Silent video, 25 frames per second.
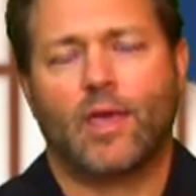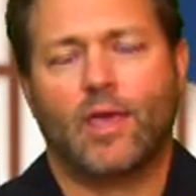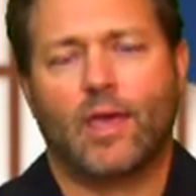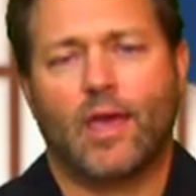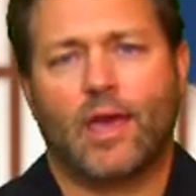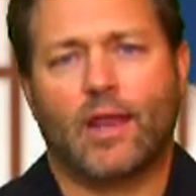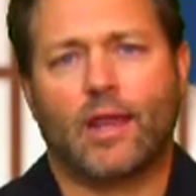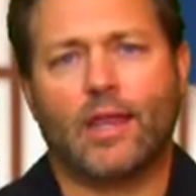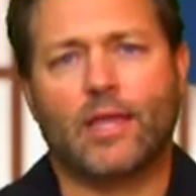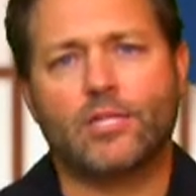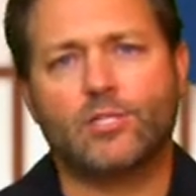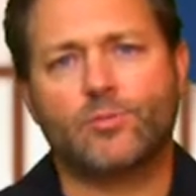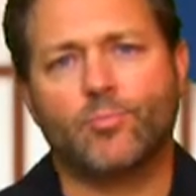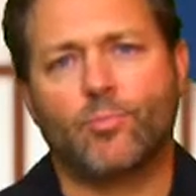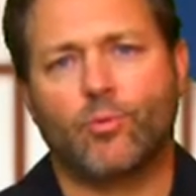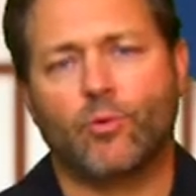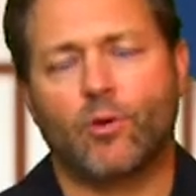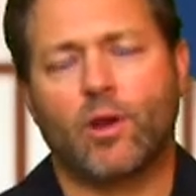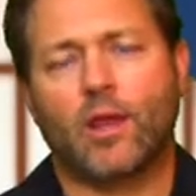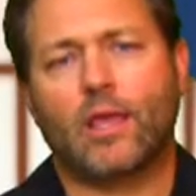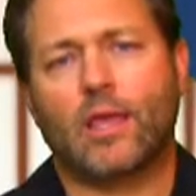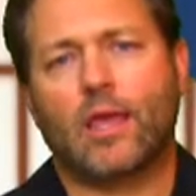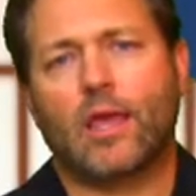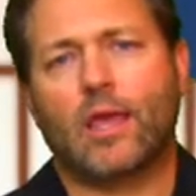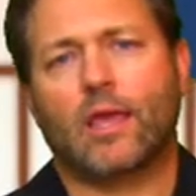And he's
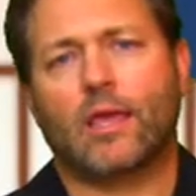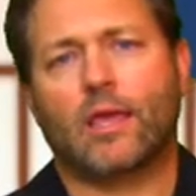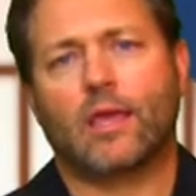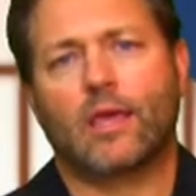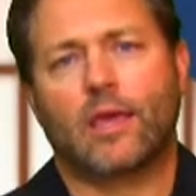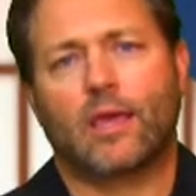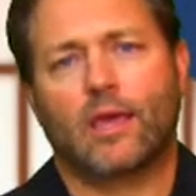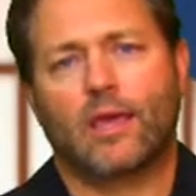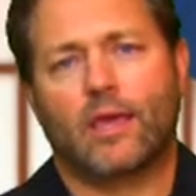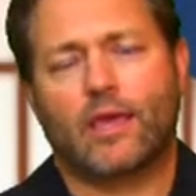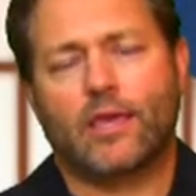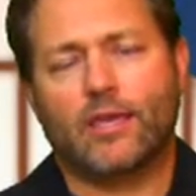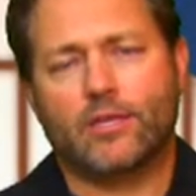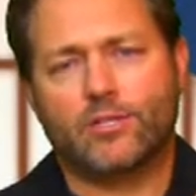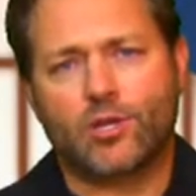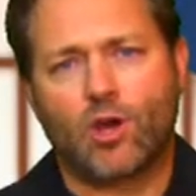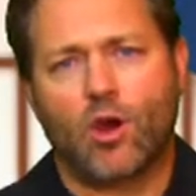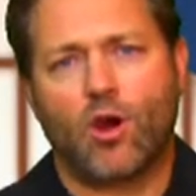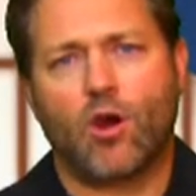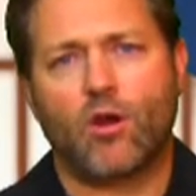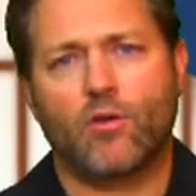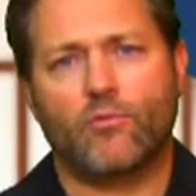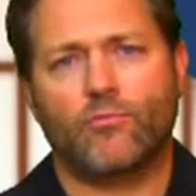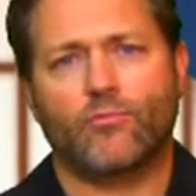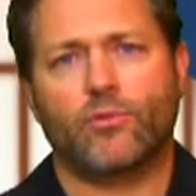bringing his
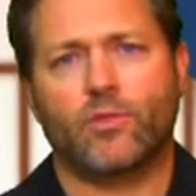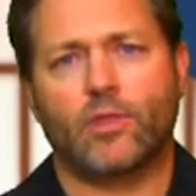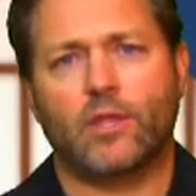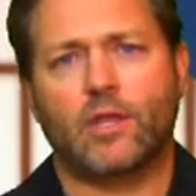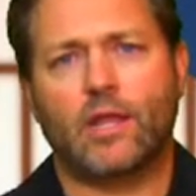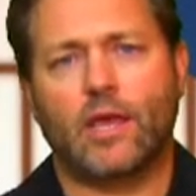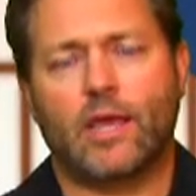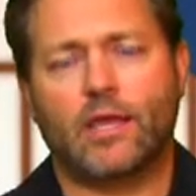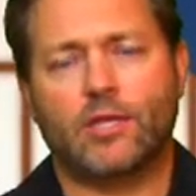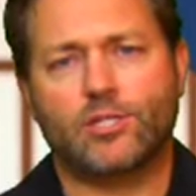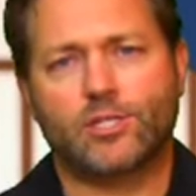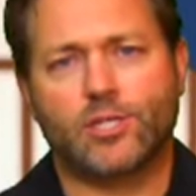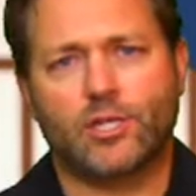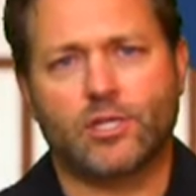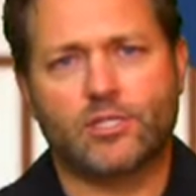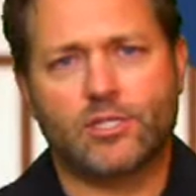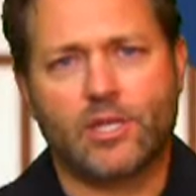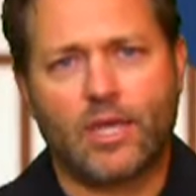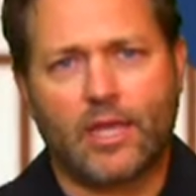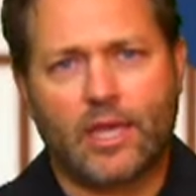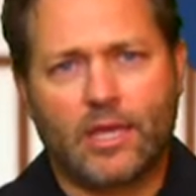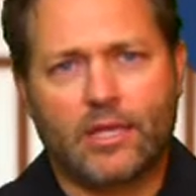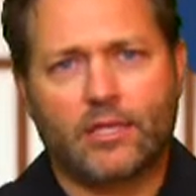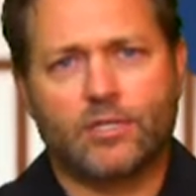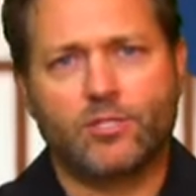heart for the nations
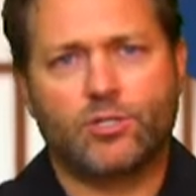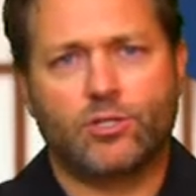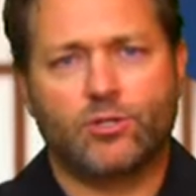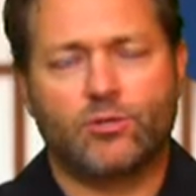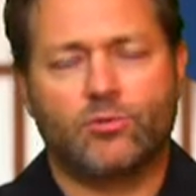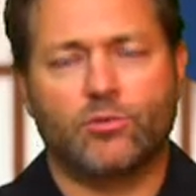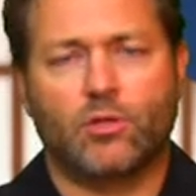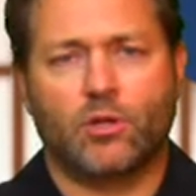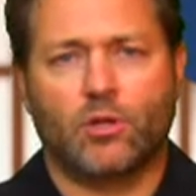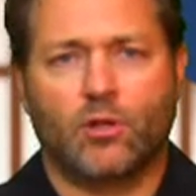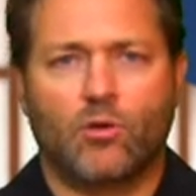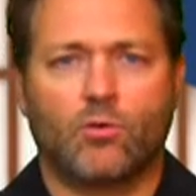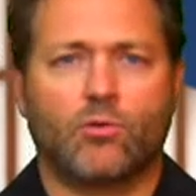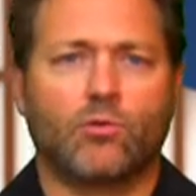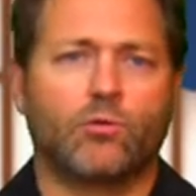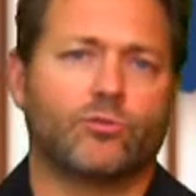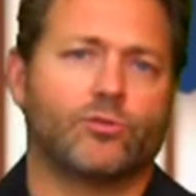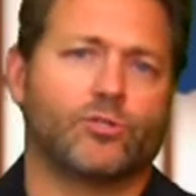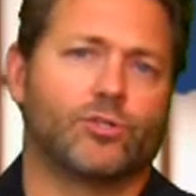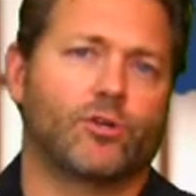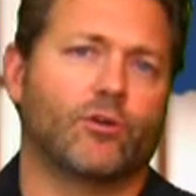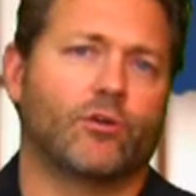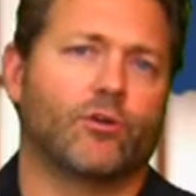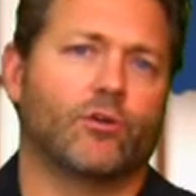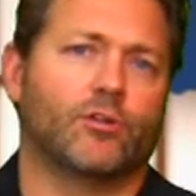into the local
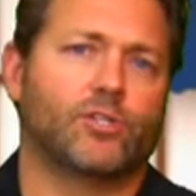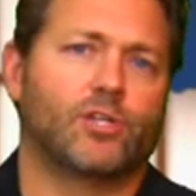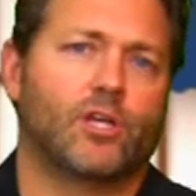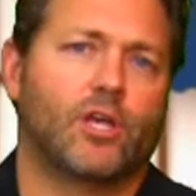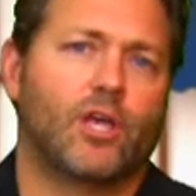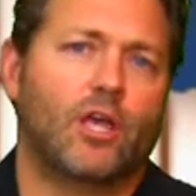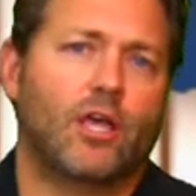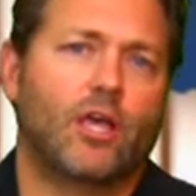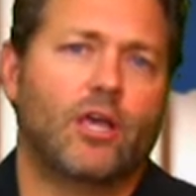church.